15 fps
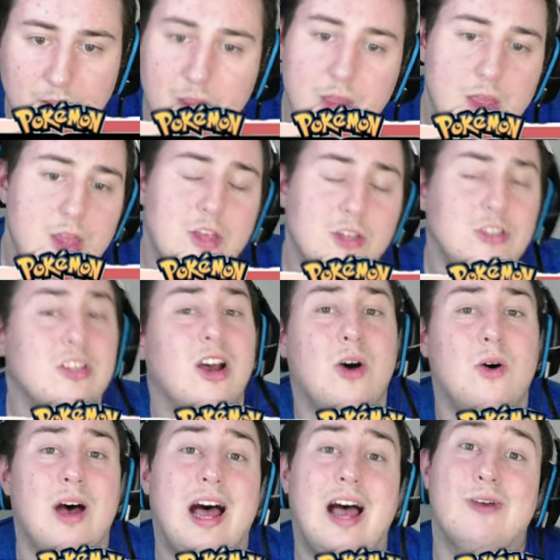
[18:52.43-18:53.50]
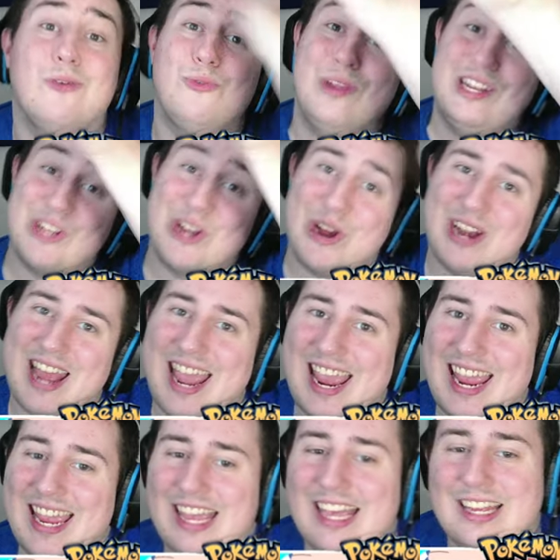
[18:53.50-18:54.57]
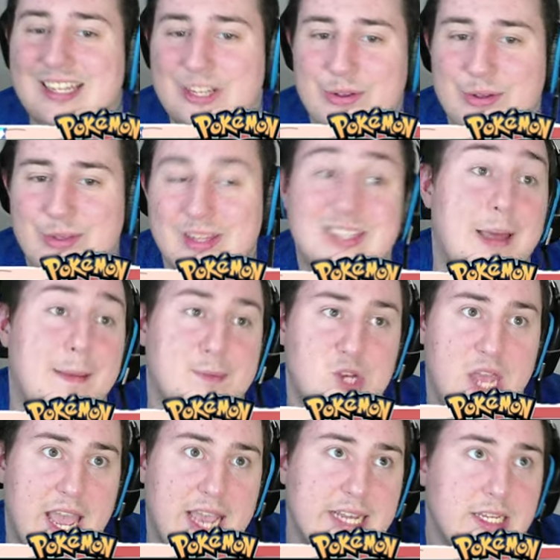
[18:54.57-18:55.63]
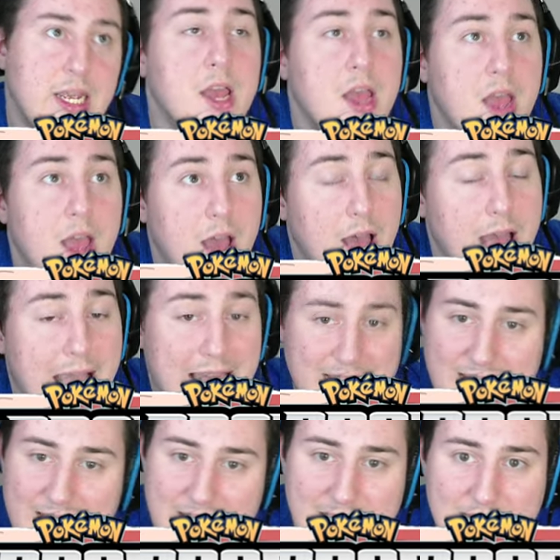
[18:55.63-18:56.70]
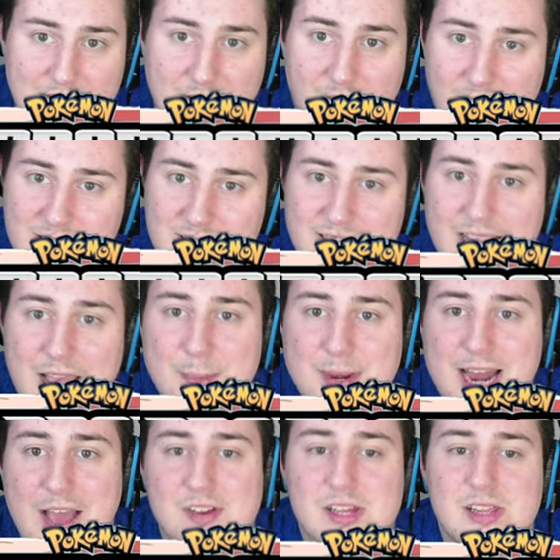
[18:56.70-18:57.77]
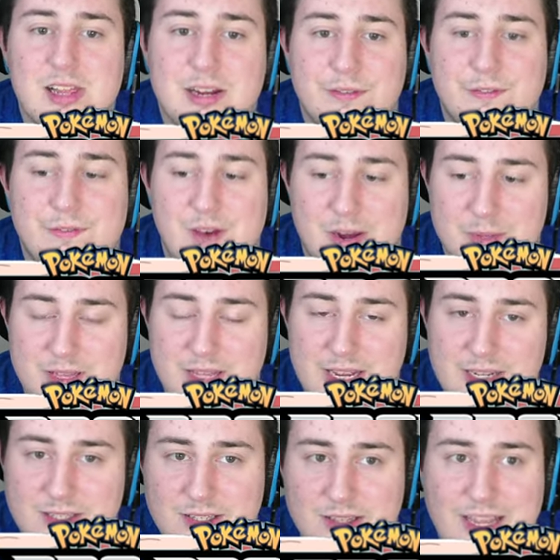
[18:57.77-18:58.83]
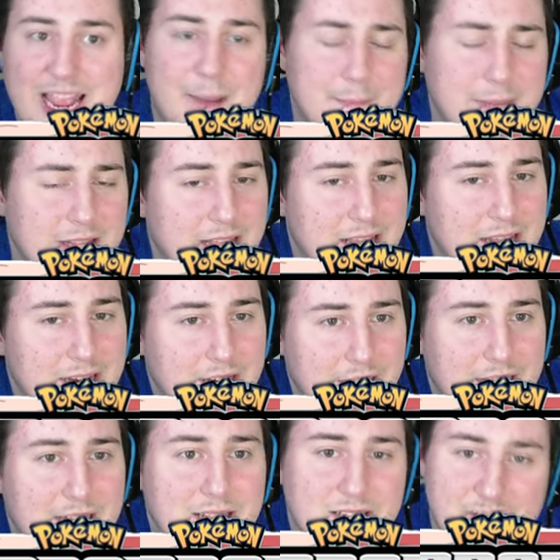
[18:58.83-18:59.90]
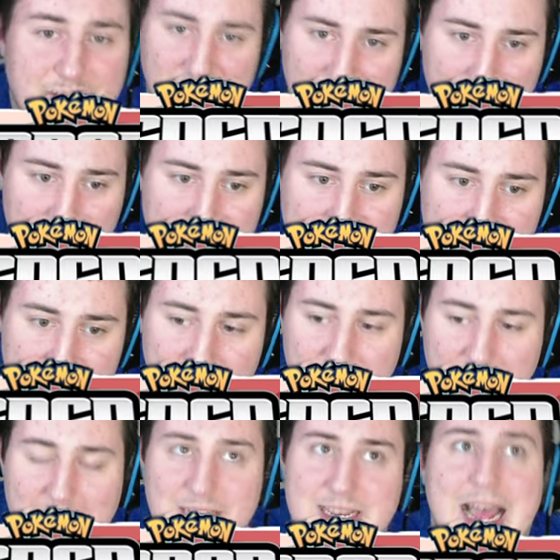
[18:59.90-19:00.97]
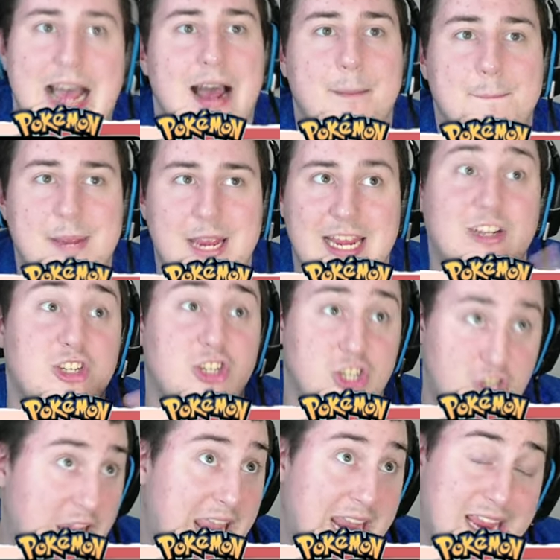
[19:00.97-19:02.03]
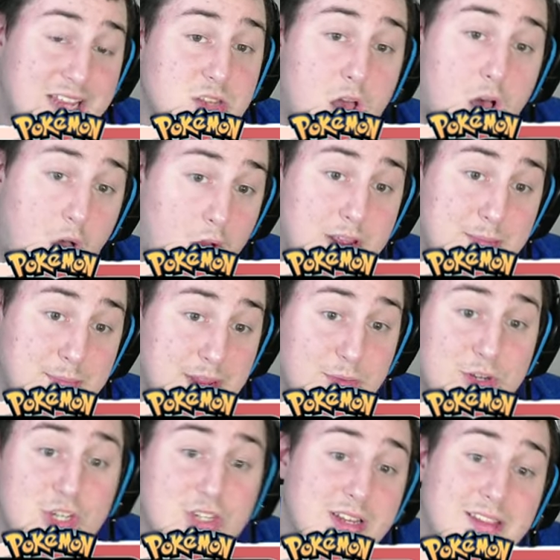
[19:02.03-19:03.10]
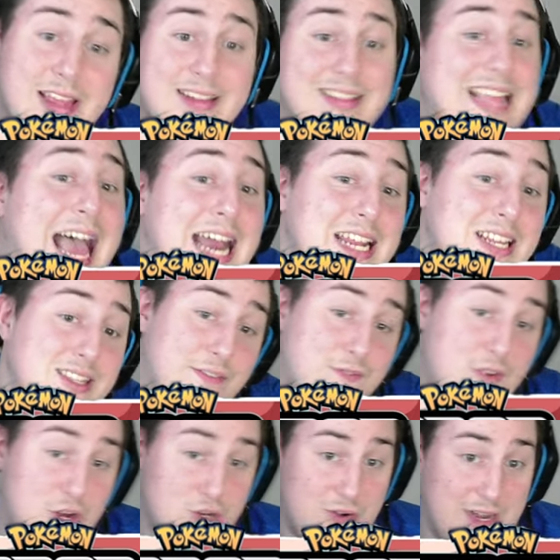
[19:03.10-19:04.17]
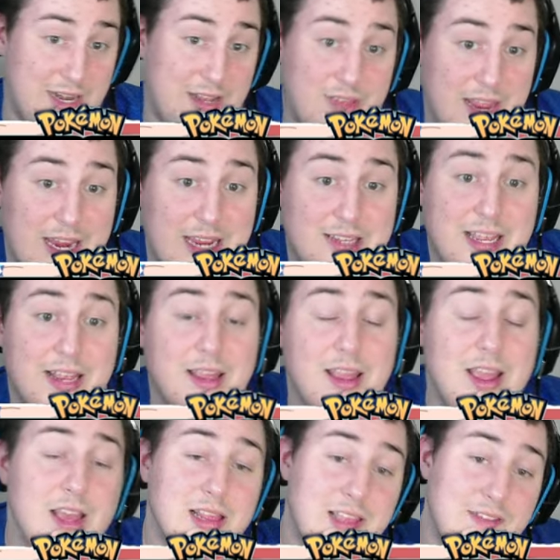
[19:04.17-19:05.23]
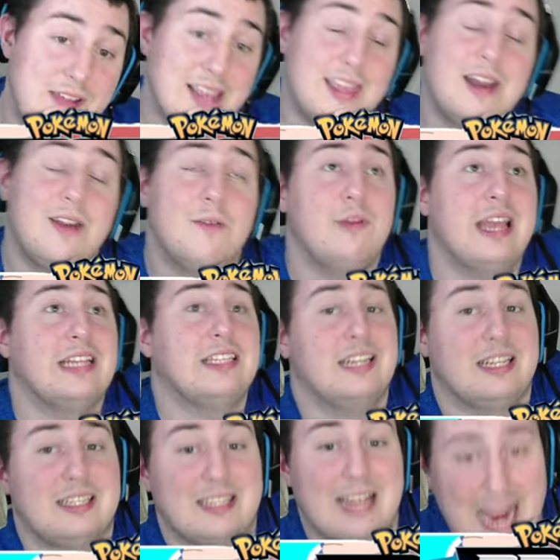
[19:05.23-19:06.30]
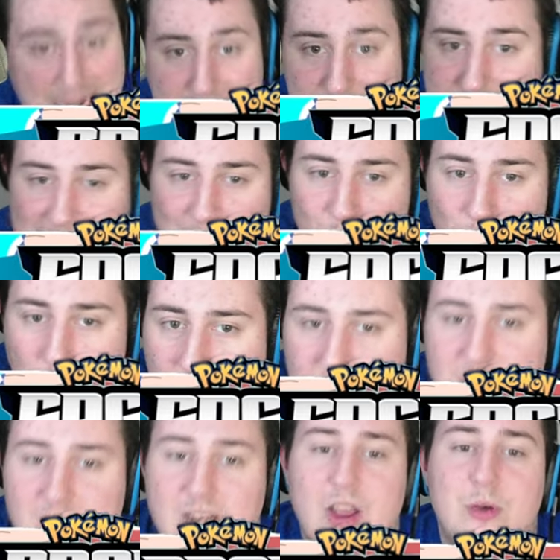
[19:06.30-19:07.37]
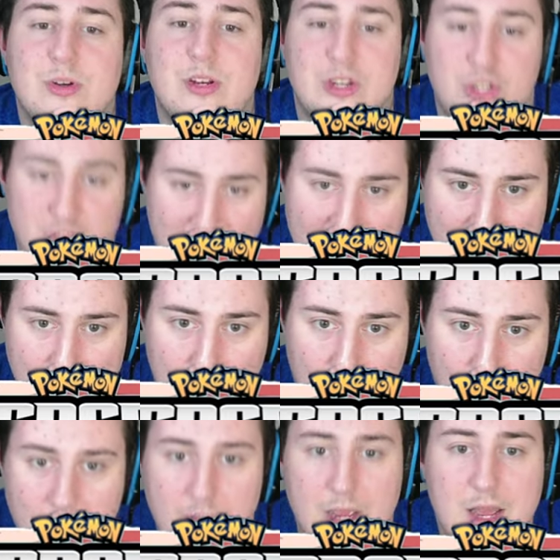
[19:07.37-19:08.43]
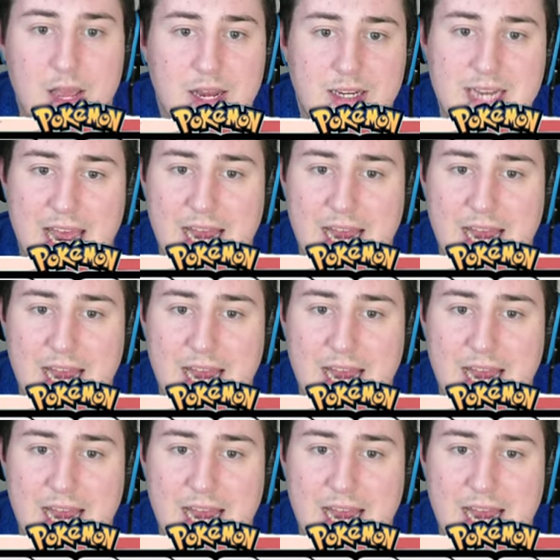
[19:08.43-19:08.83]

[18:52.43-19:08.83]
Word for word: So, uh, returning to the subject at hand. Honestly, I've been having a lot of fun with this. The emulator and the stuff that I'm this on is being jank as all can be, which is, like, that is the frustrating thing. It's, like, the fact that it's decided it wants to go to jank mode. Tentacruel.